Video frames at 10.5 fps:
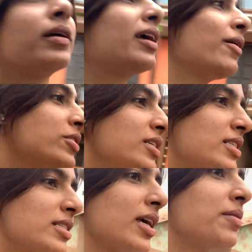It was
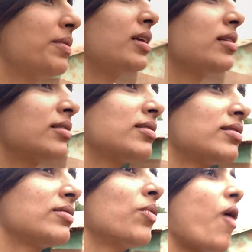just 10 minute
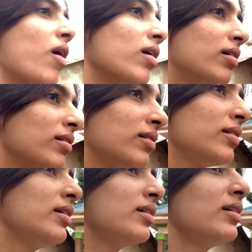walk.
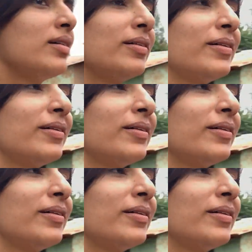Hey,